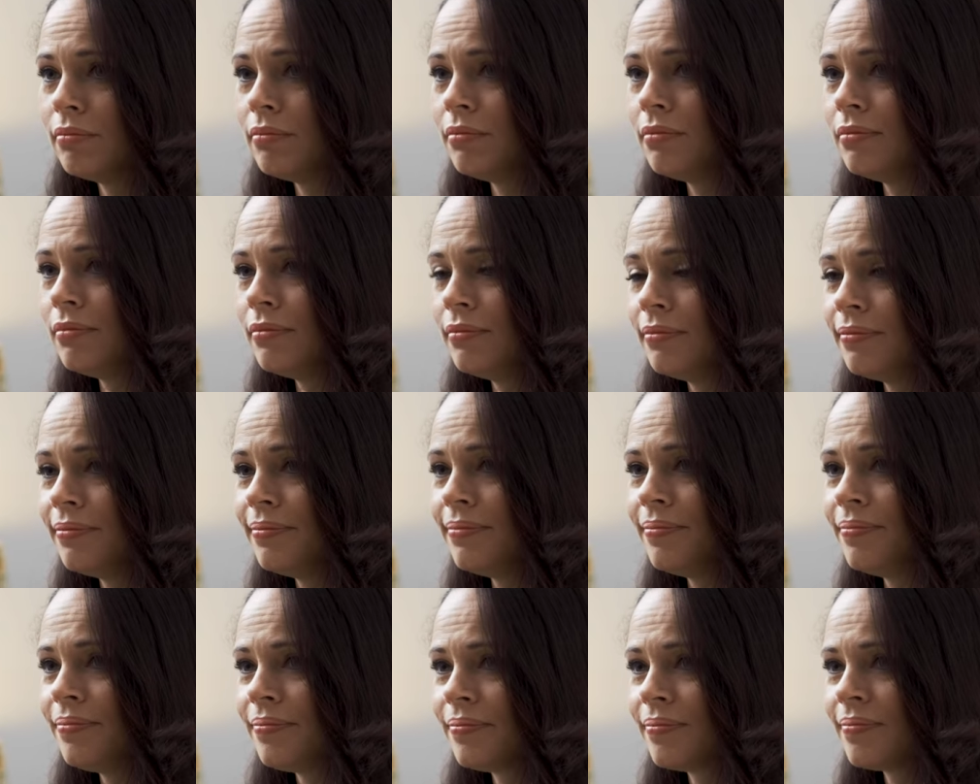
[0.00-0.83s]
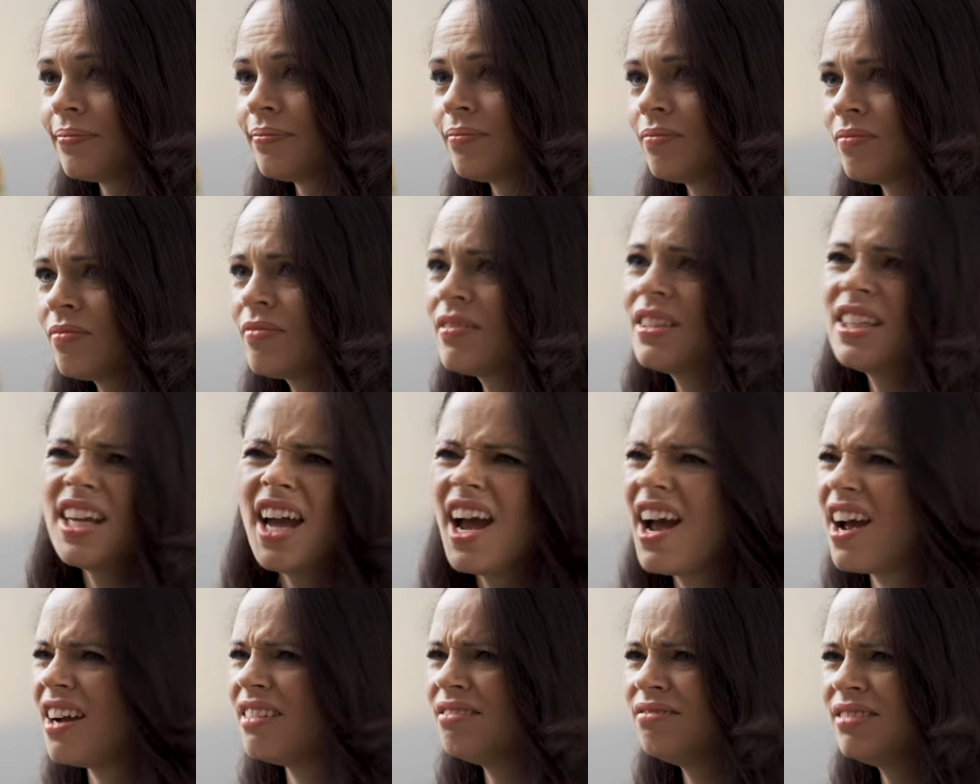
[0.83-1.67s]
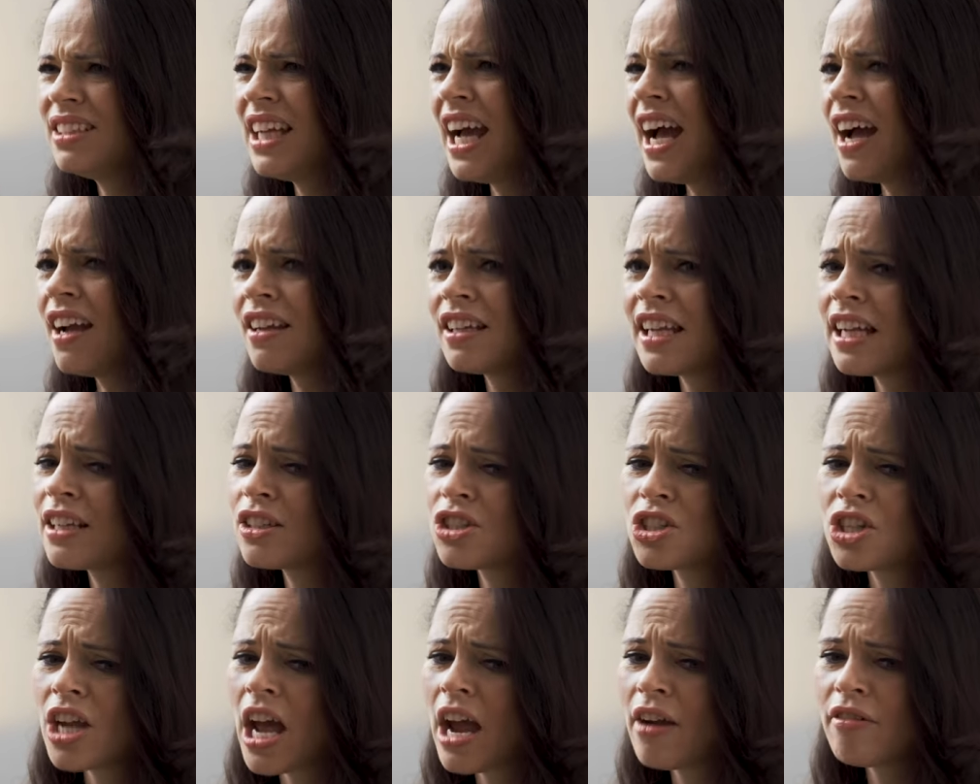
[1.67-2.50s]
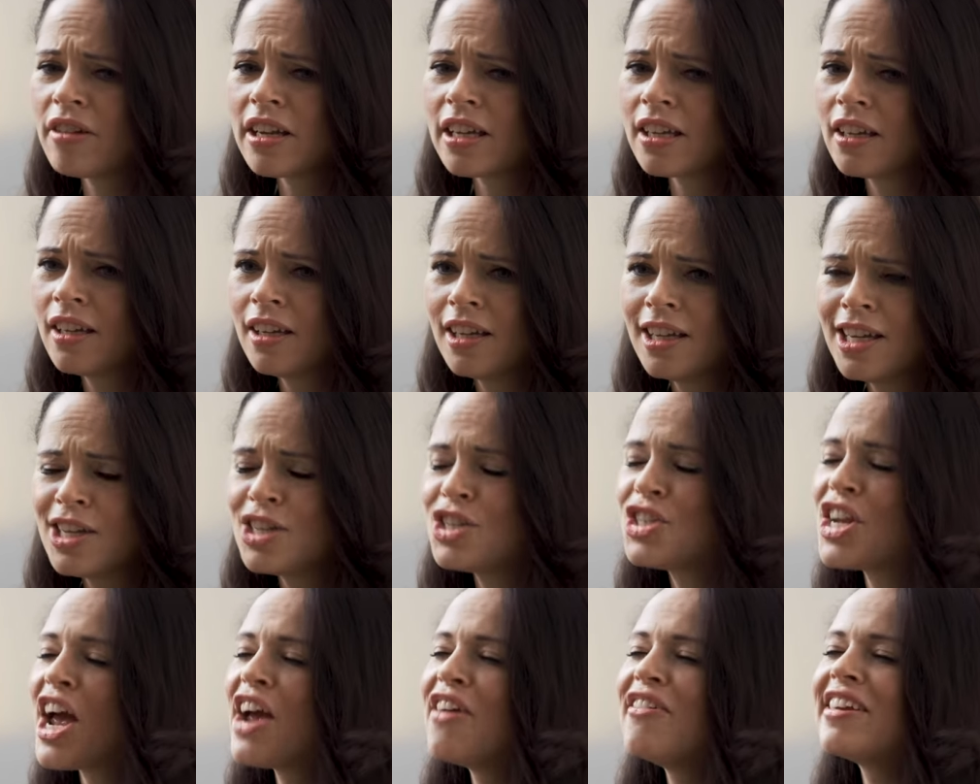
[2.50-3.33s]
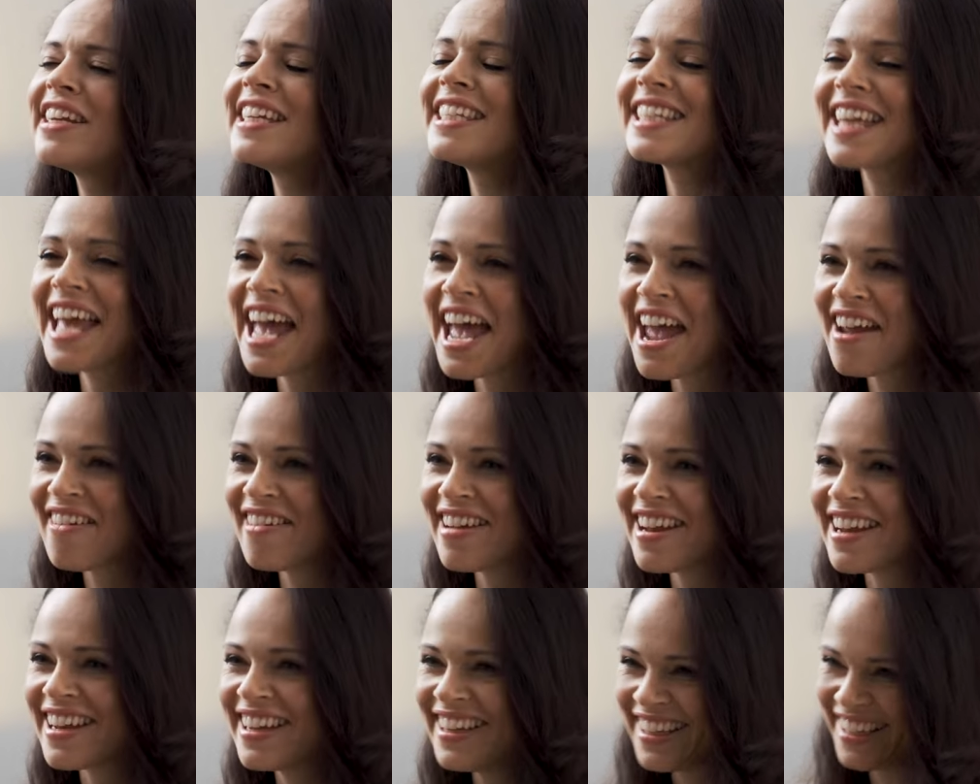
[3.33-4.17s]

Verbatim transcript: It's giving back, isn't it? Yeah, yeah, like sharing sharing is caring.